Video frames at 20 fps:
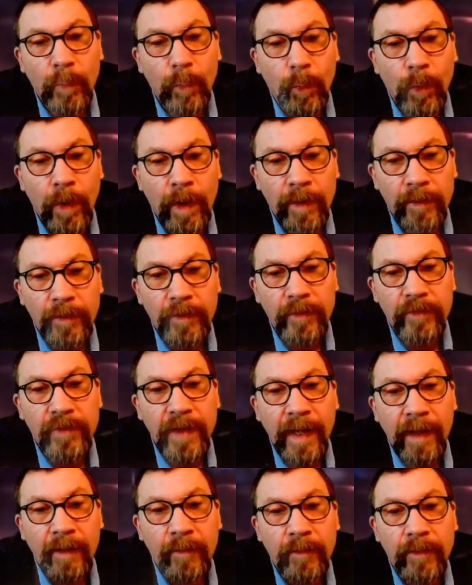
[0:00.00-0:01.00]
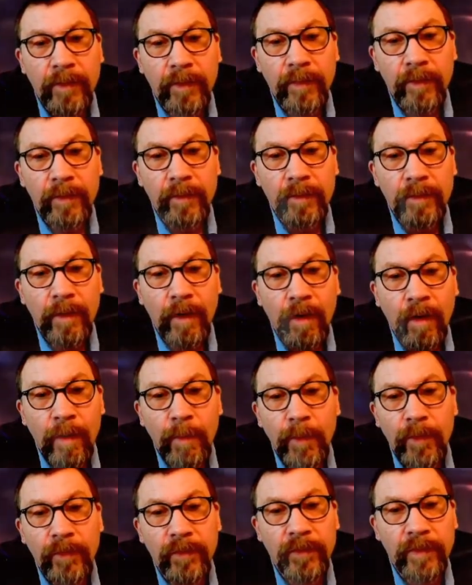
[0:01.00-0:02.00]
wanders down to
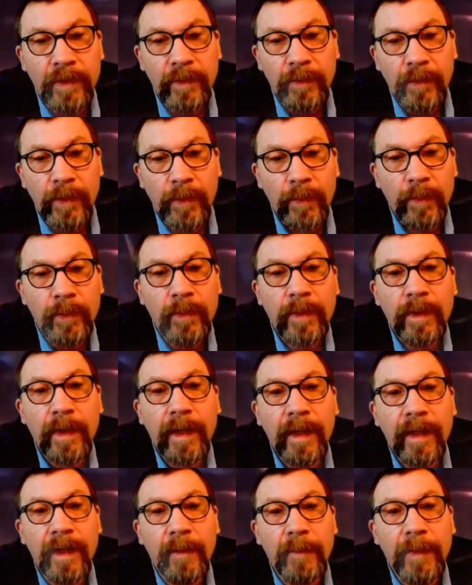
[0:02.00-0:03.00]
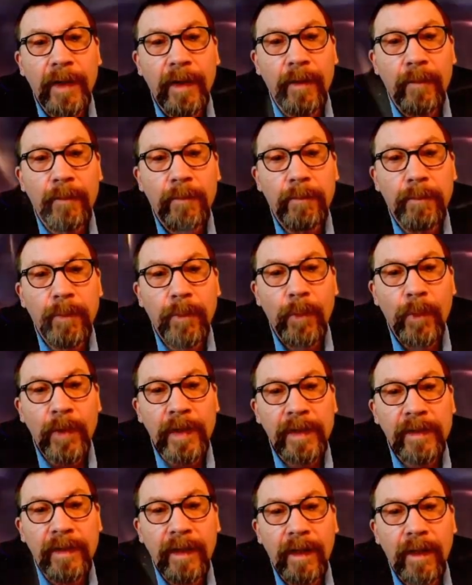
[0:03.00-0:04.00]
almost 0 at about
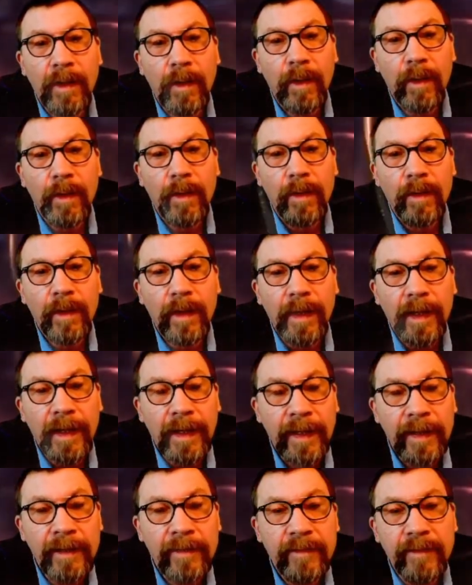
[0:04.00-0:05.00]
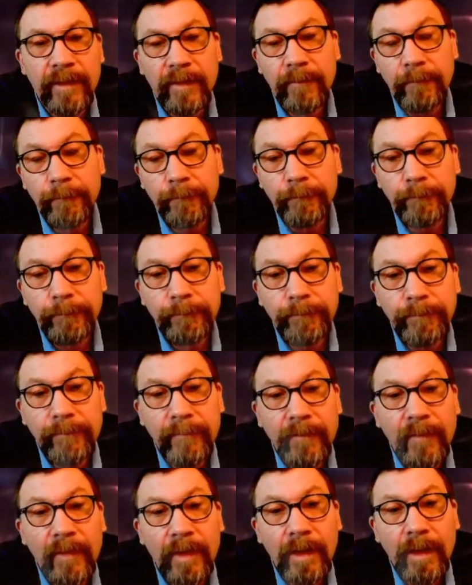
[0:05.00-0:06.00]
0.8,
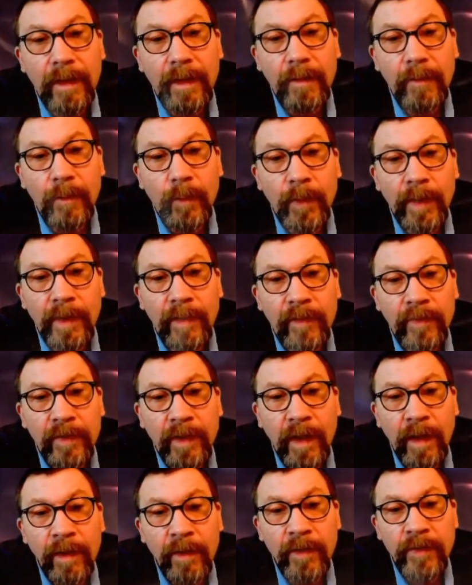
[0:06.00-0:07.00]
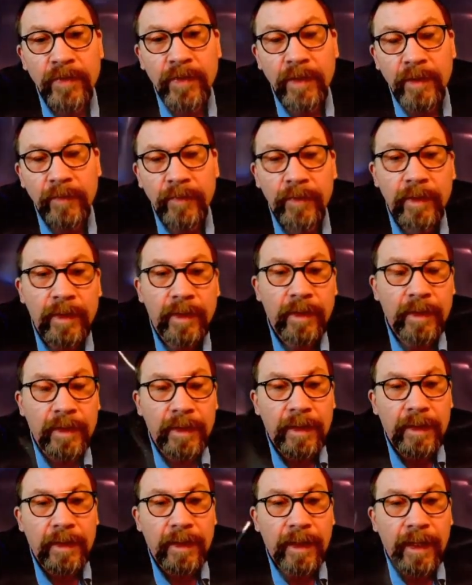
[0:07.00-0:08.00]
whereas color shift
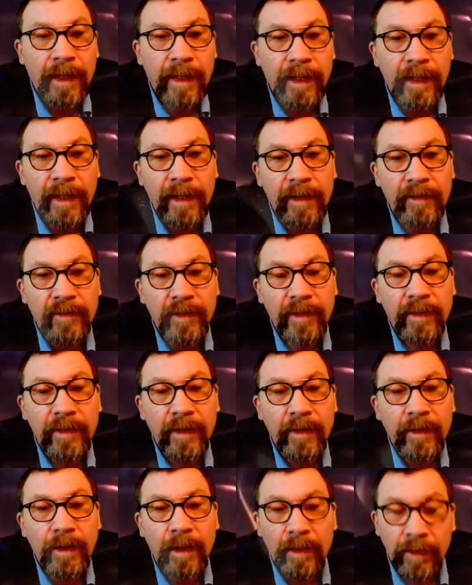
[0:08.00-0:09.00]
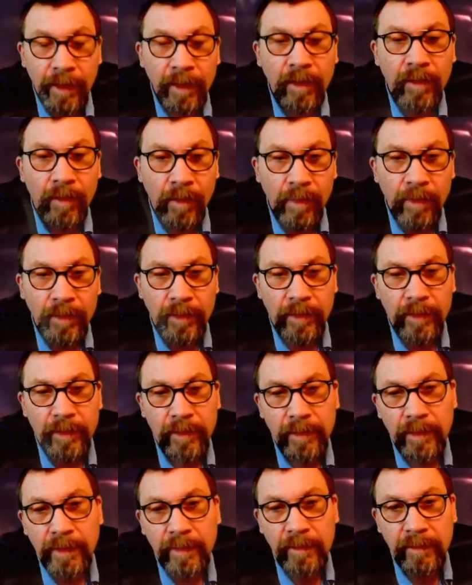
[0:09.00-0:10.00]
kind of hangs in there a little longer.
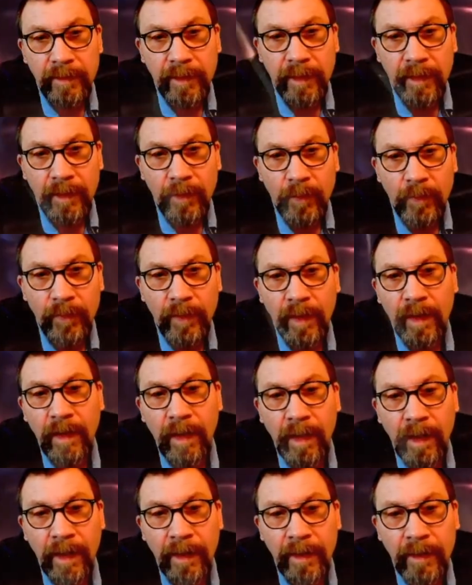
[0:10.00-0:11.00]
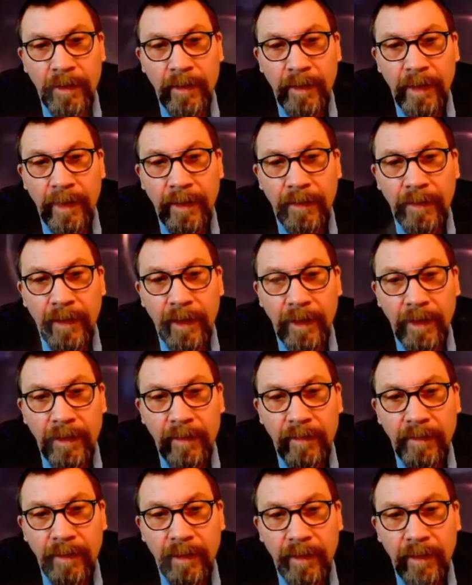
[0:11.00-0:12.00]
It goes a little higher and then
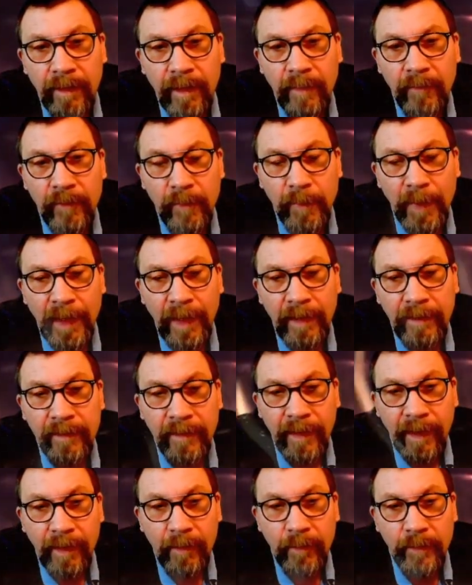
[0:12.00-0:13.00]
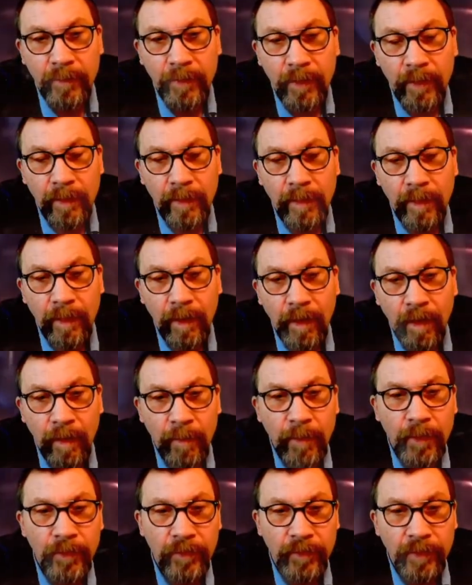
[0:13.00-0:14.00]
it comes back down to
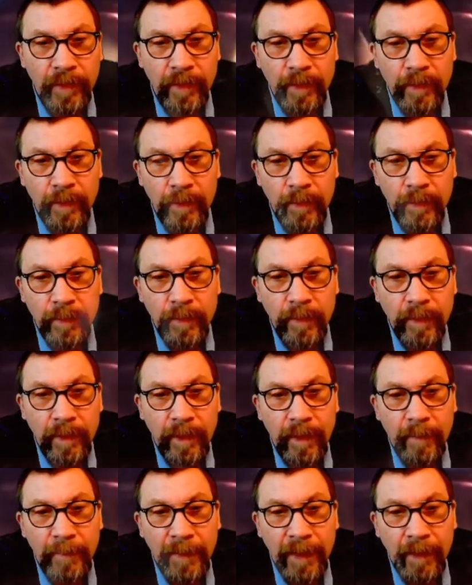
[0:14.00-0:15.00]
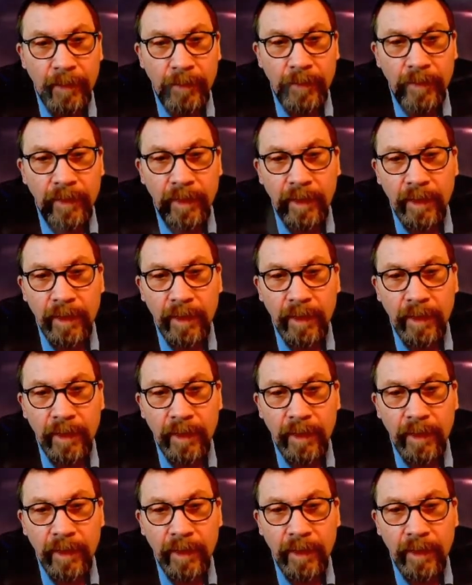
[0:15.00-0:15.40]
almost 0 about